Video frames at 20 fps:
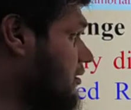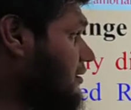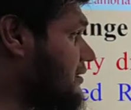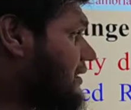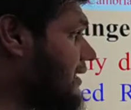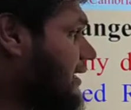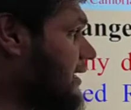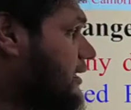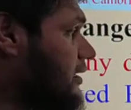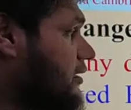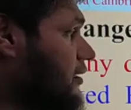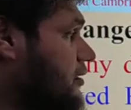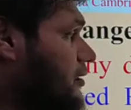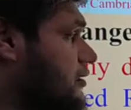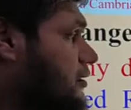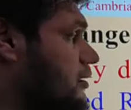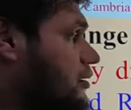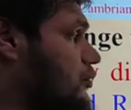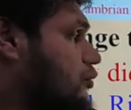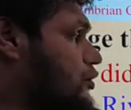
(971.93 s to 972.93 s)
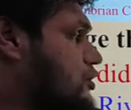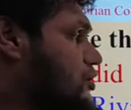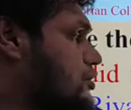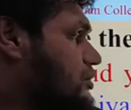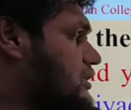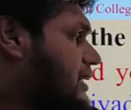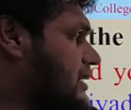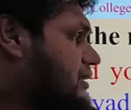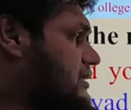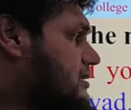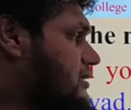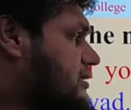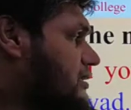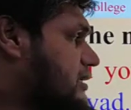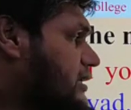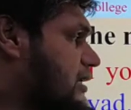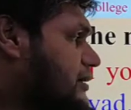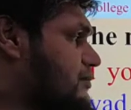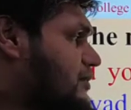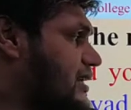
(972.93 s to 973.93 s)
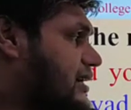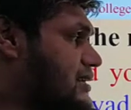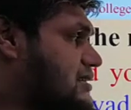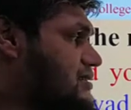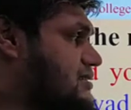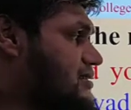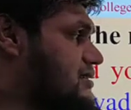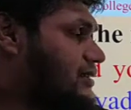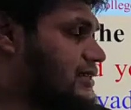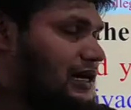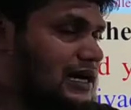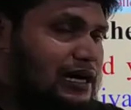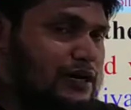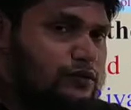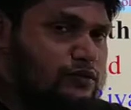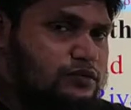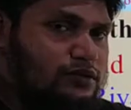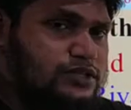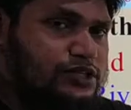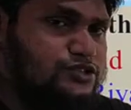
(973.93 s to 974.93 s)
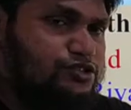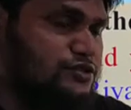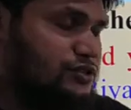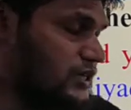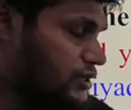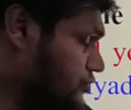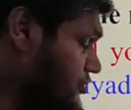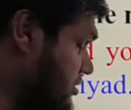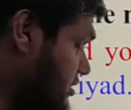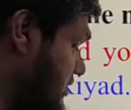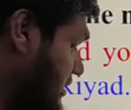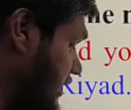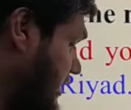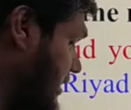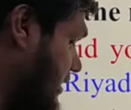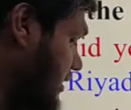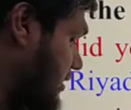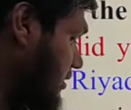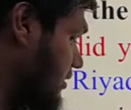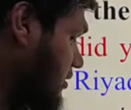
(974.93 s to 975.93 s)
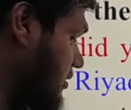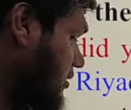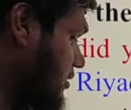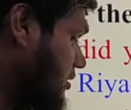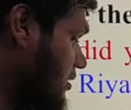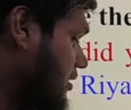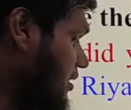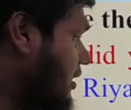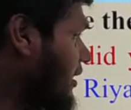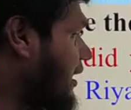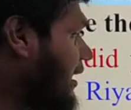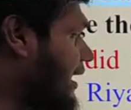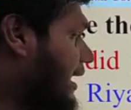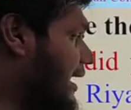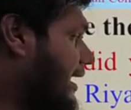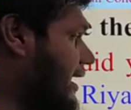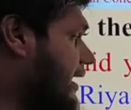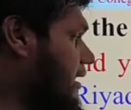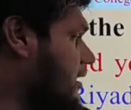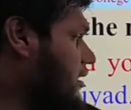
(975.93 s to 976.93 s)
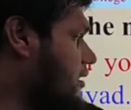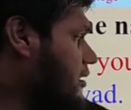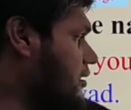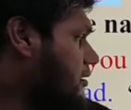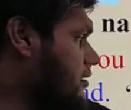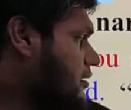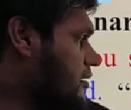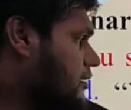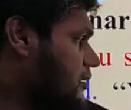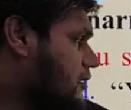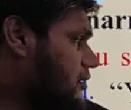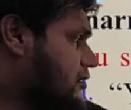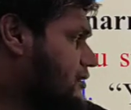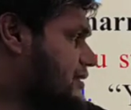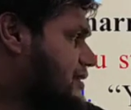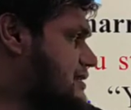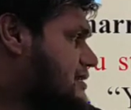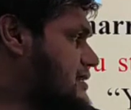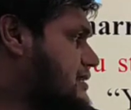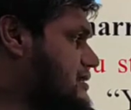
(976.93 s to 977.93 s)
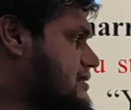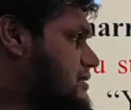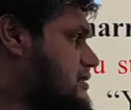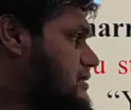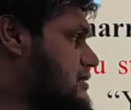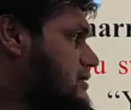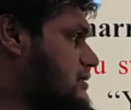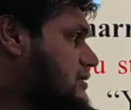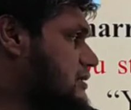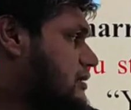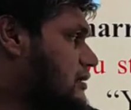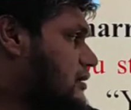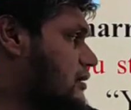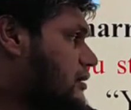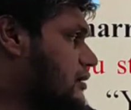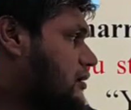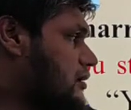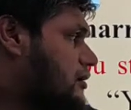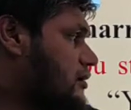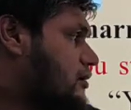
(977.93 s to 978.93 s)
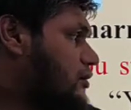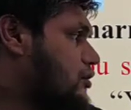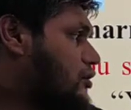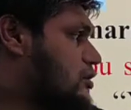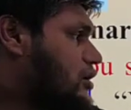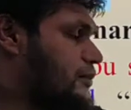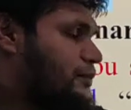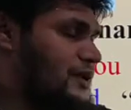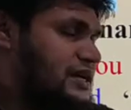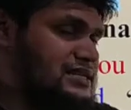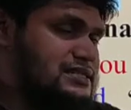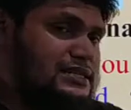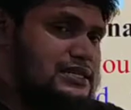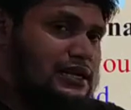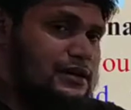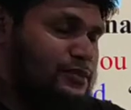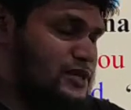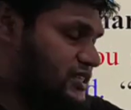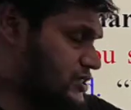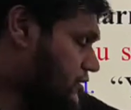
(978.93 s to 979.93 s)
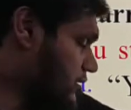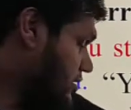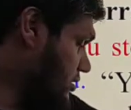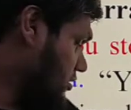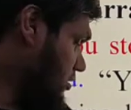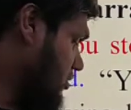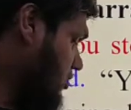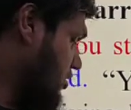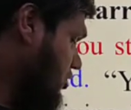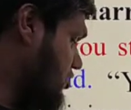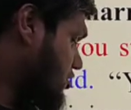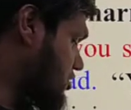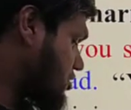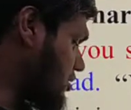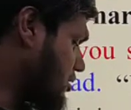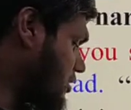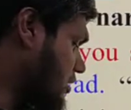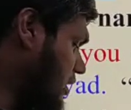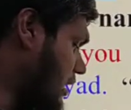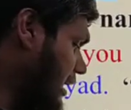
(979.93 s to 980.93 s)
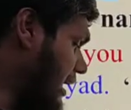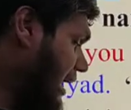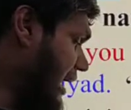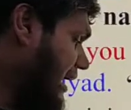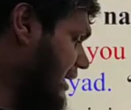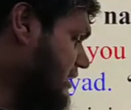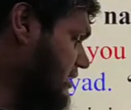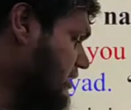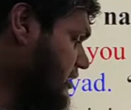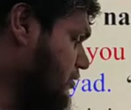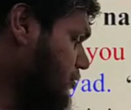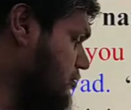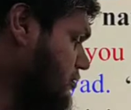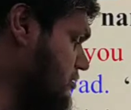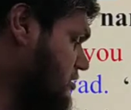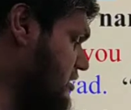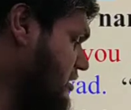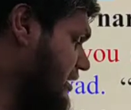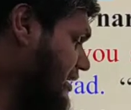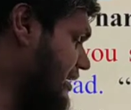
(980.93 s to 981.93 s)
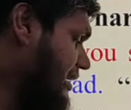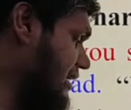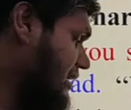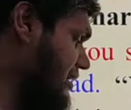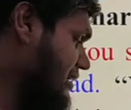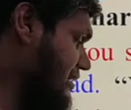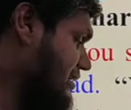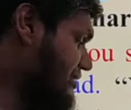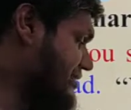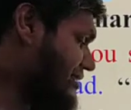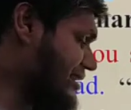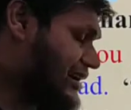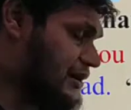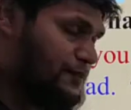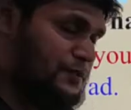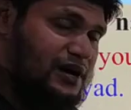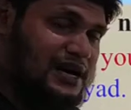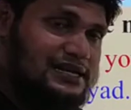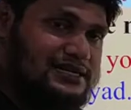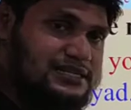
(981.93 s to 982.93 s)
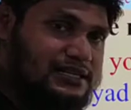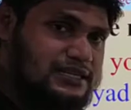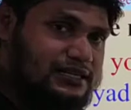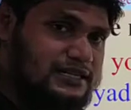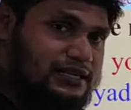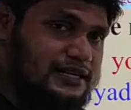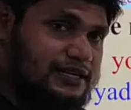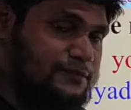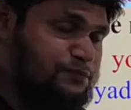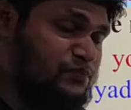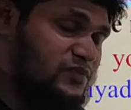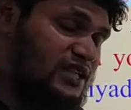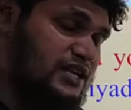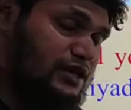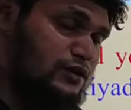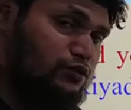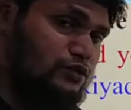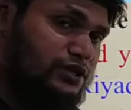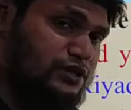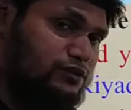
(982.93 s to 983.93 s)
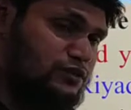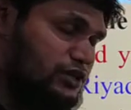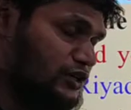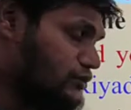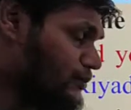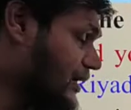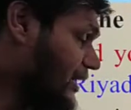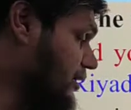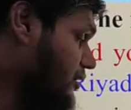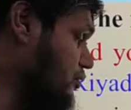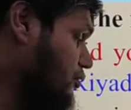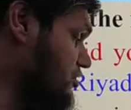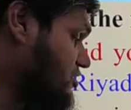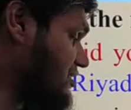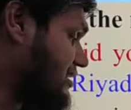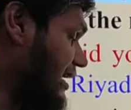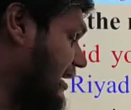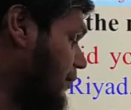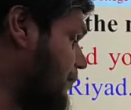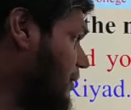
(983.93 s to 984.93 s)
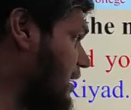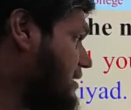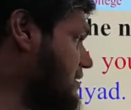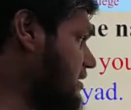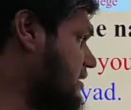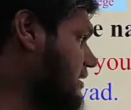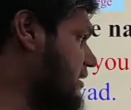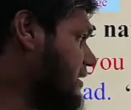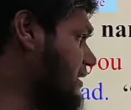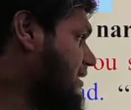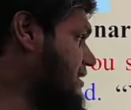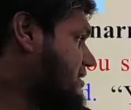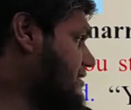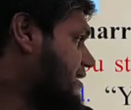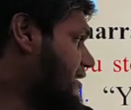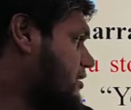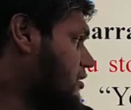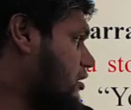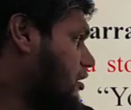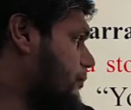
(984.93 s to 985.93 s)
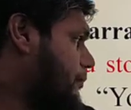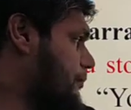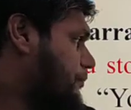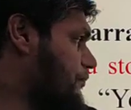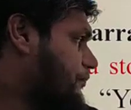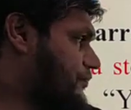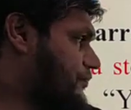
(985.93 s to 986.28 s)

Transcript: then. We know that if there is now, you should use then, and this is note of exclamation. So I use here surprisingly. You may use surprisingly instead of